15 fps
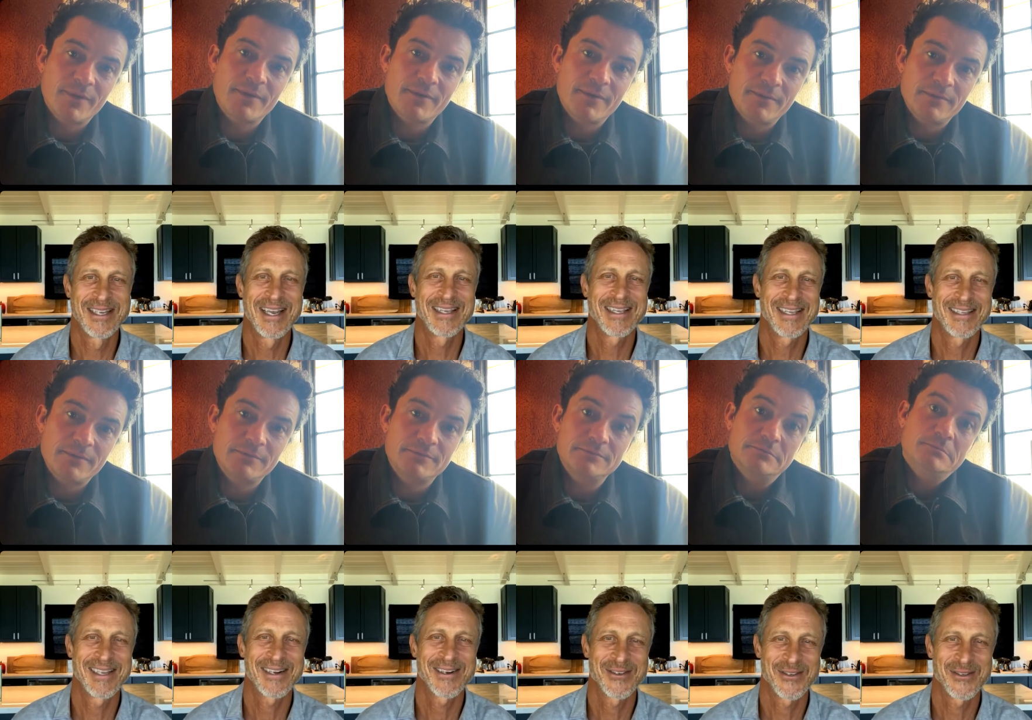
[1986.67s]
Speaker 1: shut the
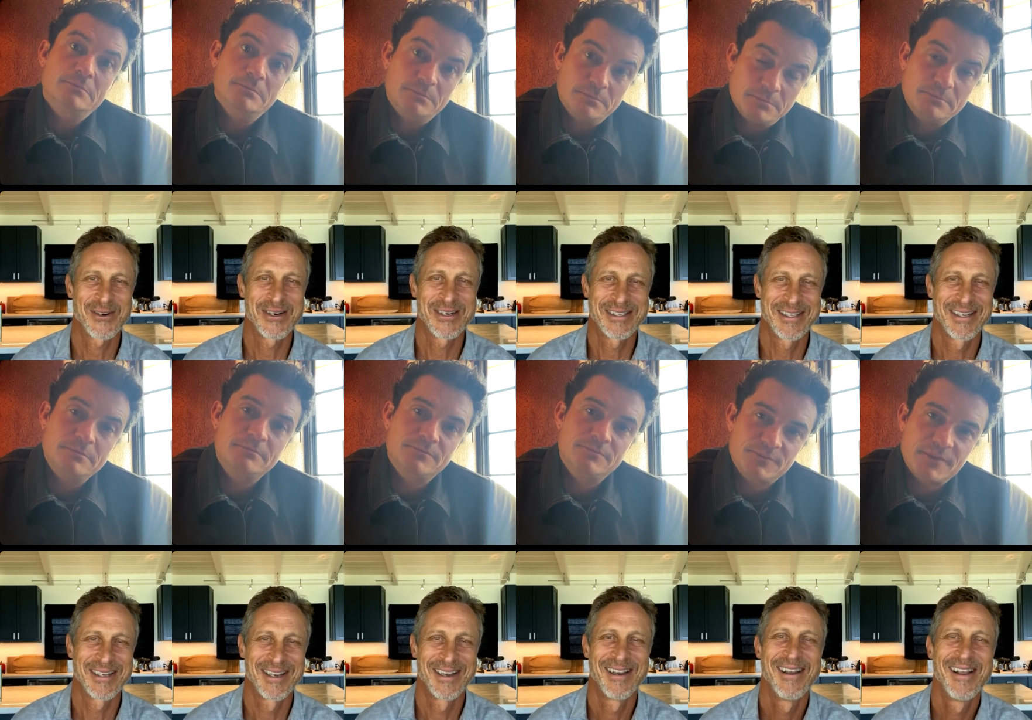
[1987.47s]
liquor stores.
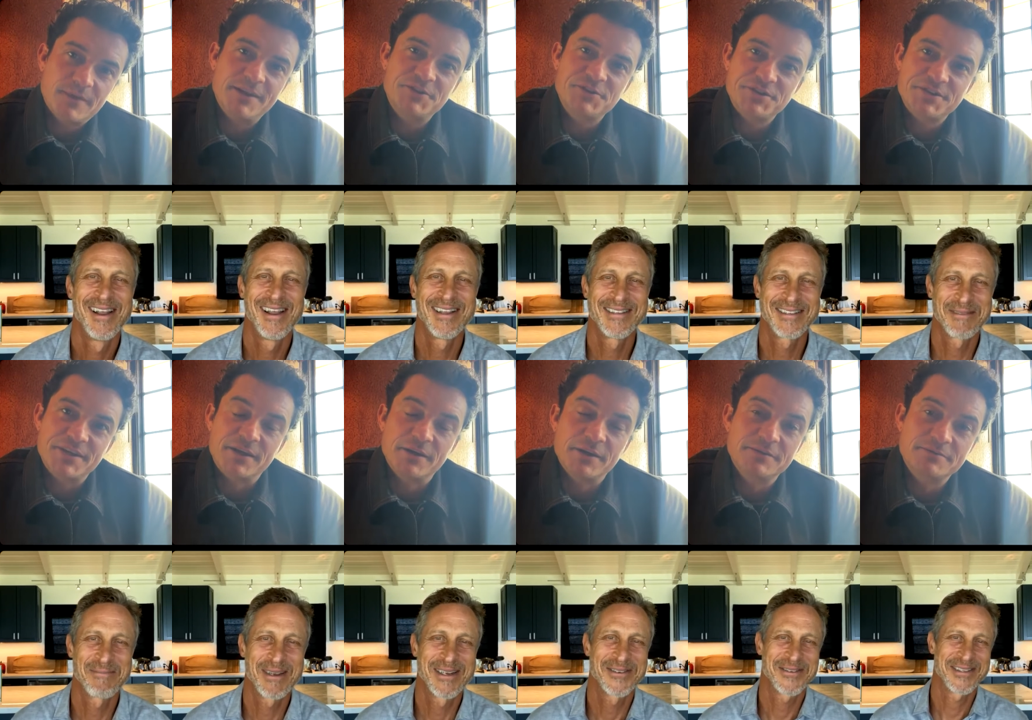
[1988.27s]

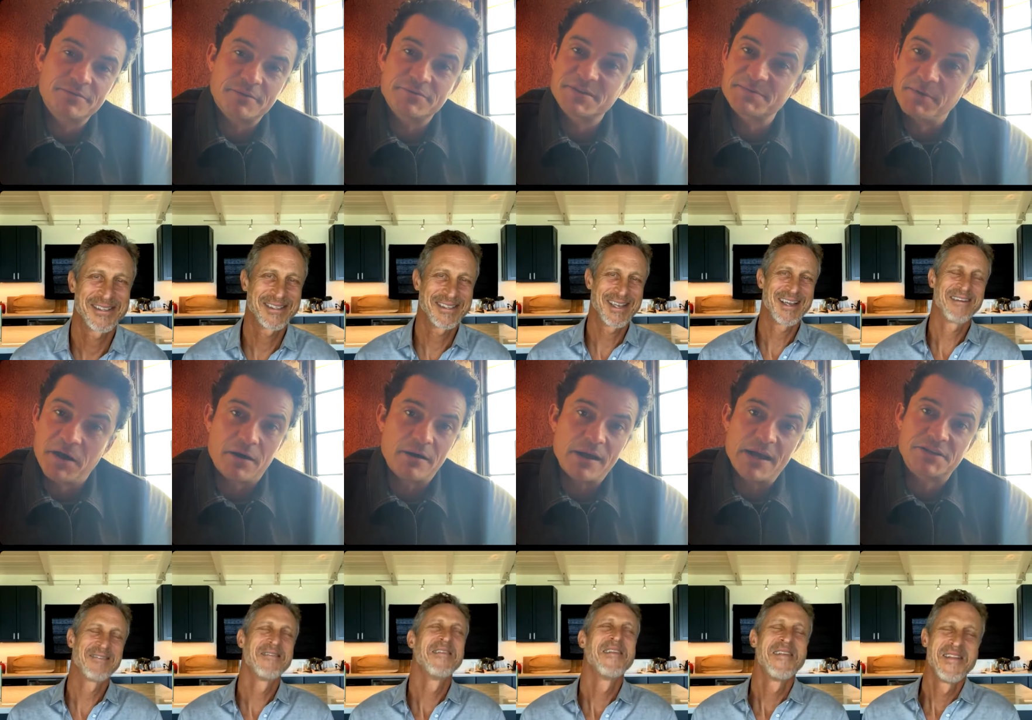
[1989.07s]
Interesting. In yeah.